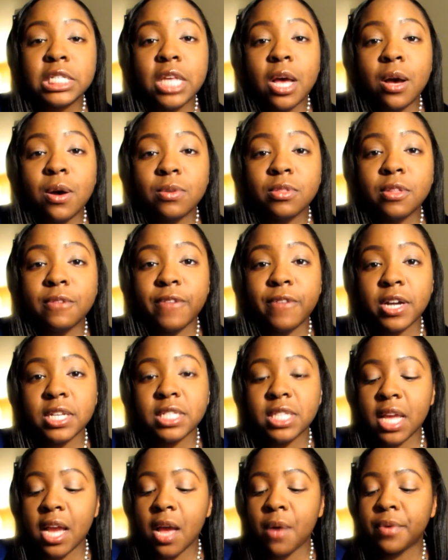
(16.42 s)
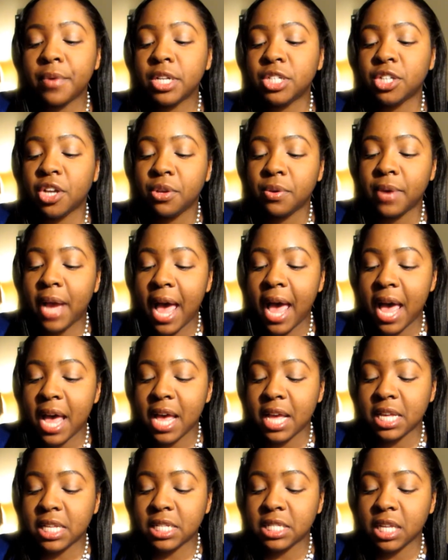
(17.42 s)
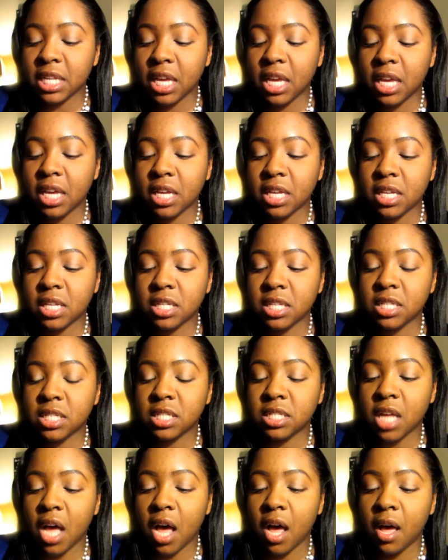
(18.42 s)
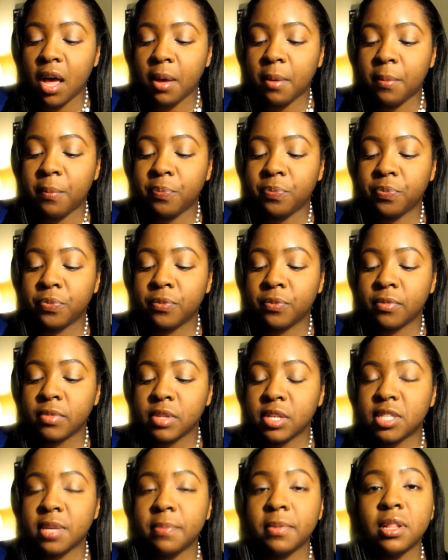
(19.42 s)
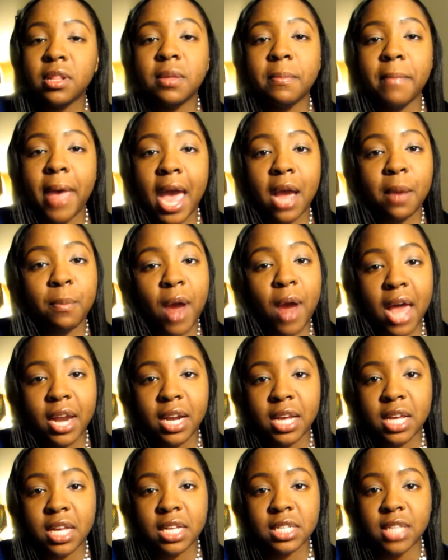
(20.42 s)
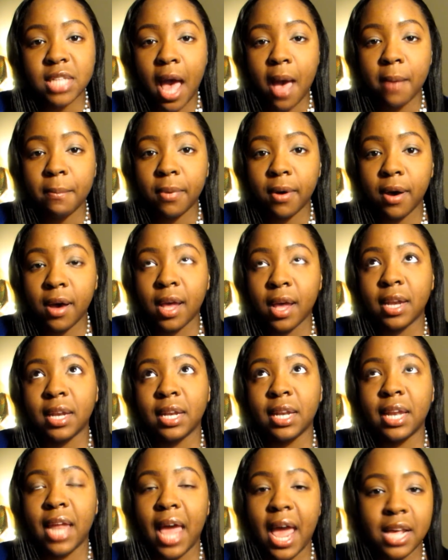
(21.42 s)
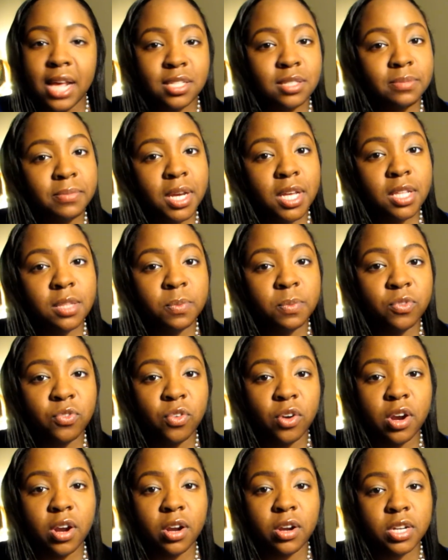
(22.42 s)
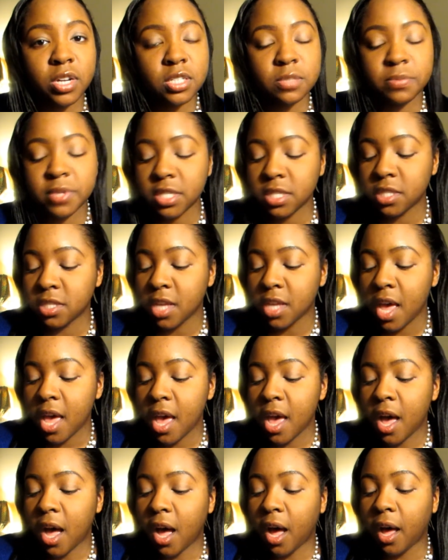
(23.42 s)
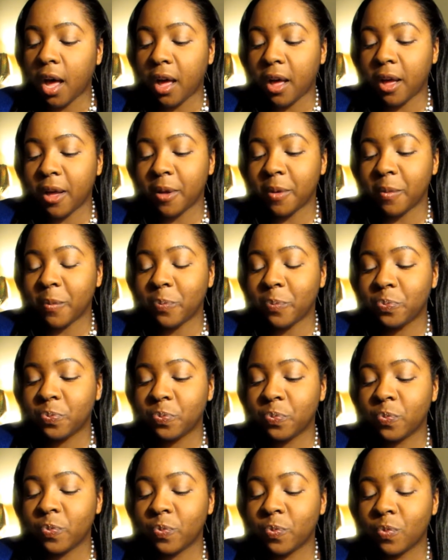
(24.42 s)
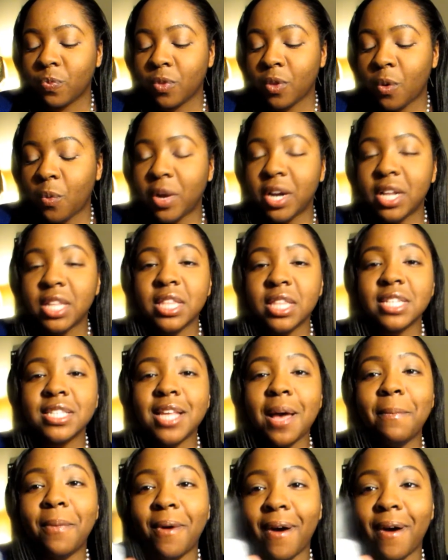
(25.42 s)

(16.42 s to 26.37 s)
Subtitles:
So the first thing I want to show you guys is some of the MAC products I bought last month before Christmas. One of the things I